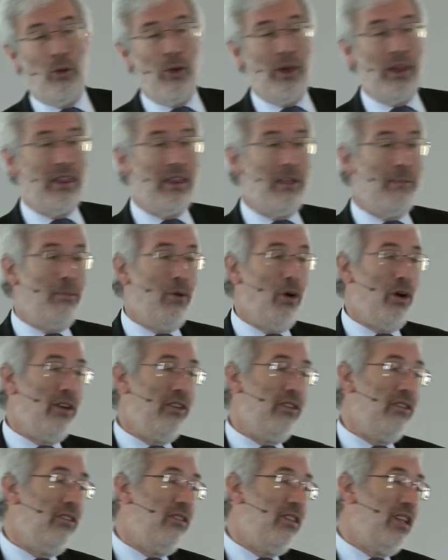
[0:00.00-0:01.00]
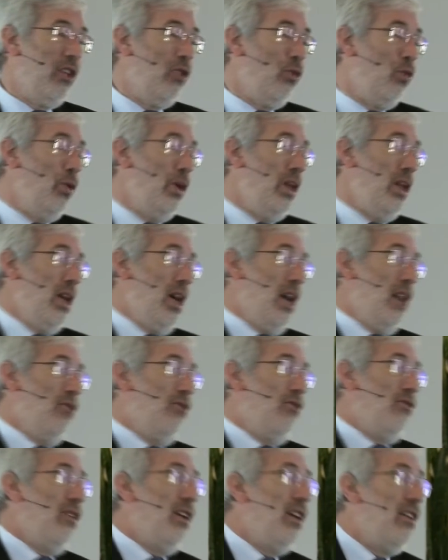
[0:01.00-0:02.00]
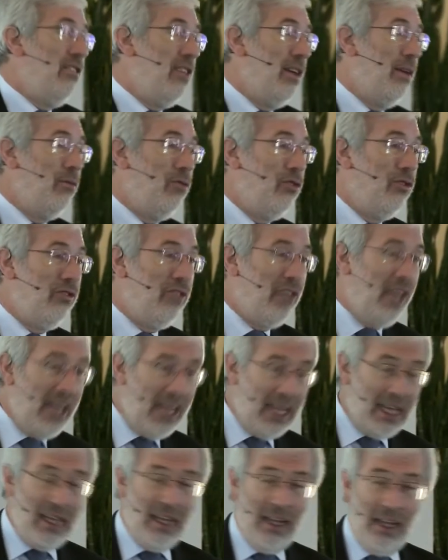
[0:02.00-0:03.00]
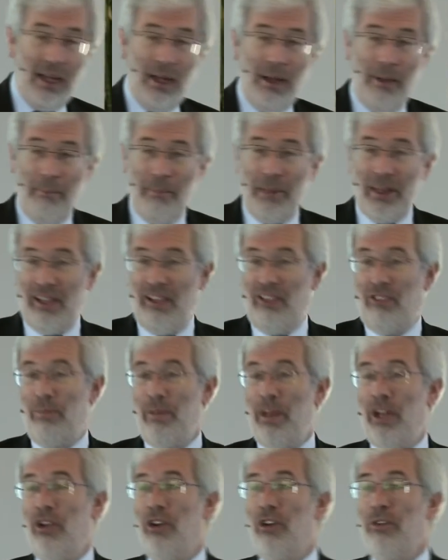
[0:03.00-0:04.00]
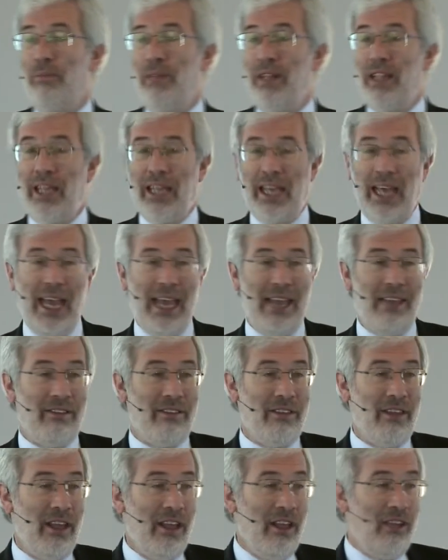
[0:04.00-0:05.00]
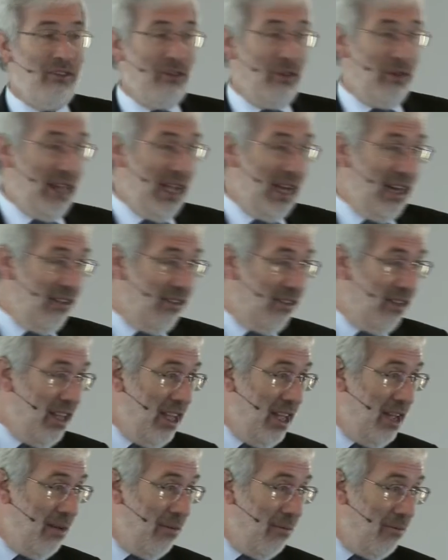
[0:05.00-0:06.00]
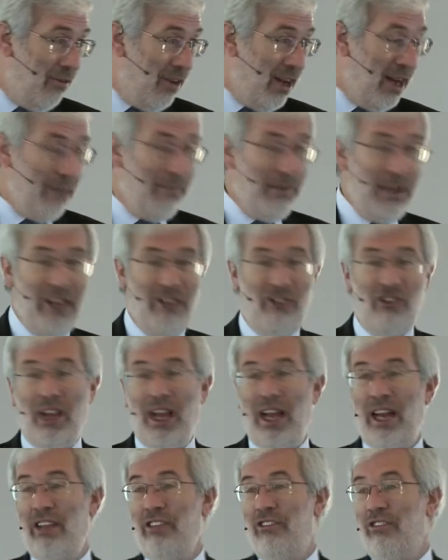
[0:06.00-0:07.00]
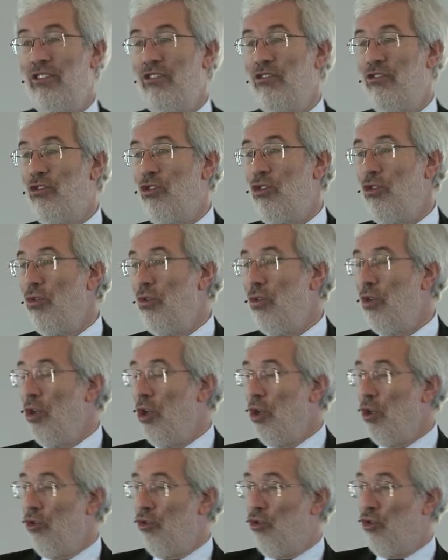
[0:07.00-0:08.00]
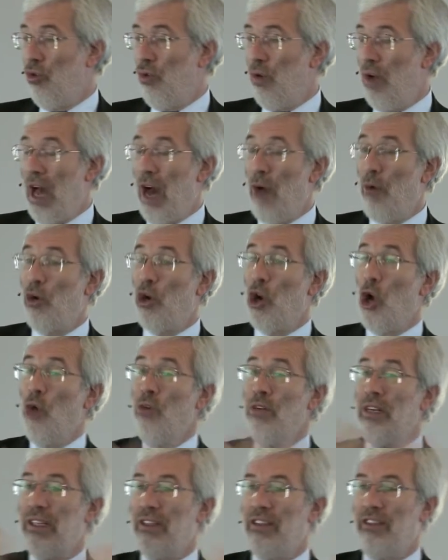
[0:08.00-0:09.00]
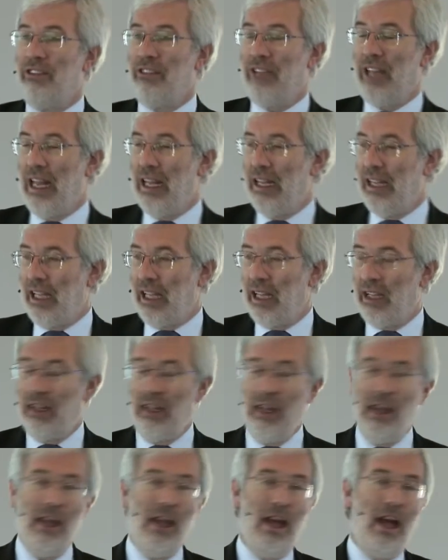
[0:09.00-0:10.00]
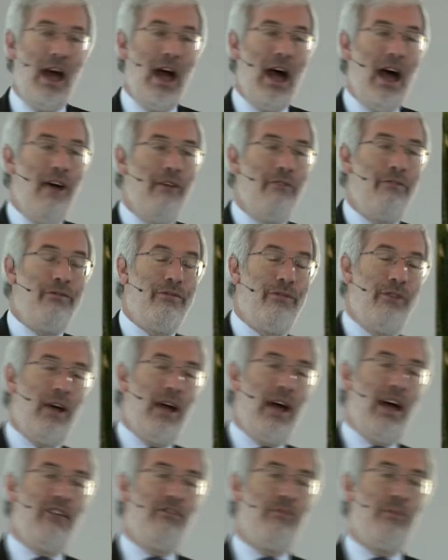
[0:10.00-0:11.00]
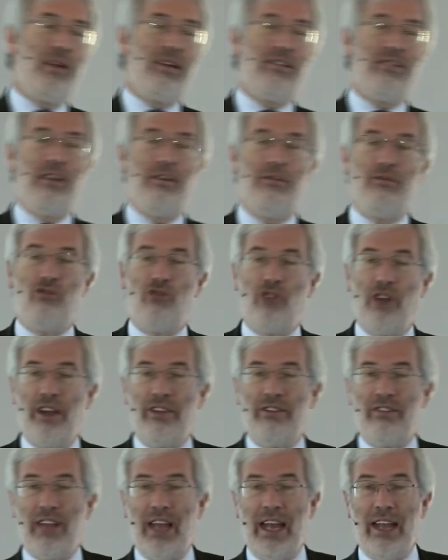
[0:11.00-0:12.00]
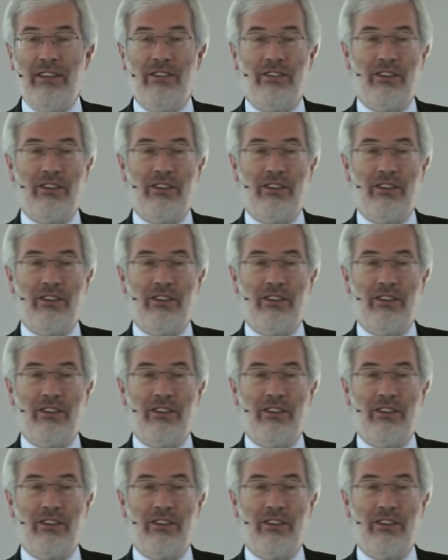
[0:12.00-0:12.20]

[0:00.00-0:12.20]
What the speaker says: with the policies that we authorize them to take, but this may not be the case. So there is here very big challenges to our own understanding of aspects of trust and